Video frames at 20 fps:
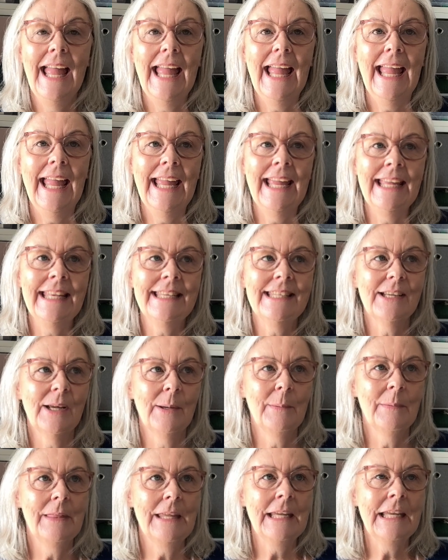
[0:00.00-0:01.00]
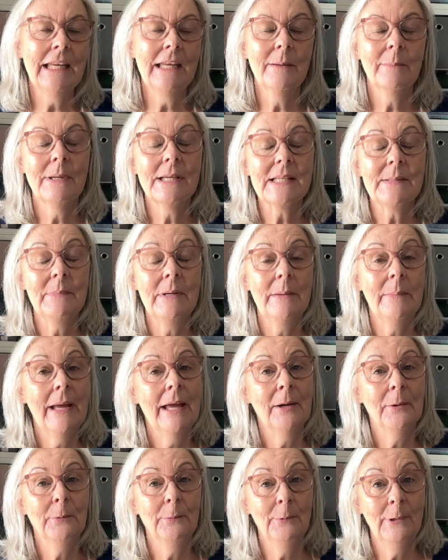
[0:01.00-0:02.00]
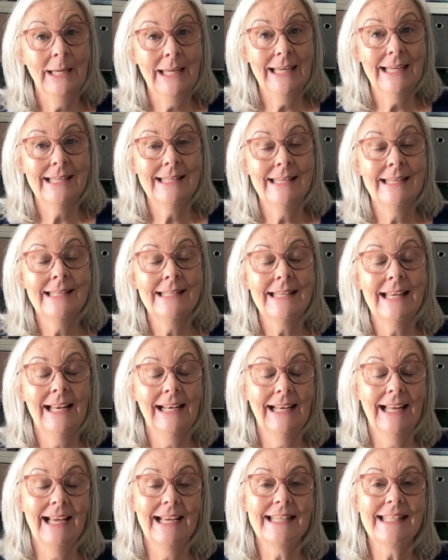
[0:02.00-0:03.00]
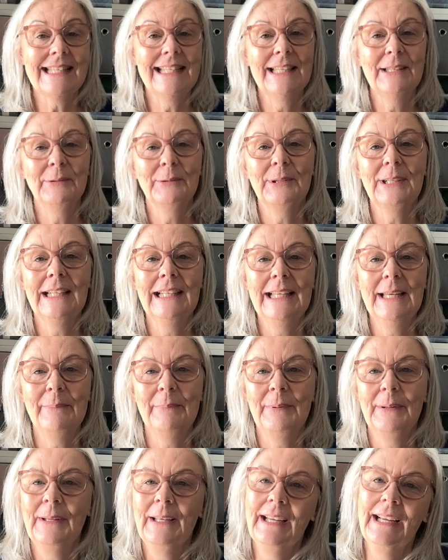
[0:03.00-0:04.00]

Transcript: and I'm thinking it must be about a week since that last little clip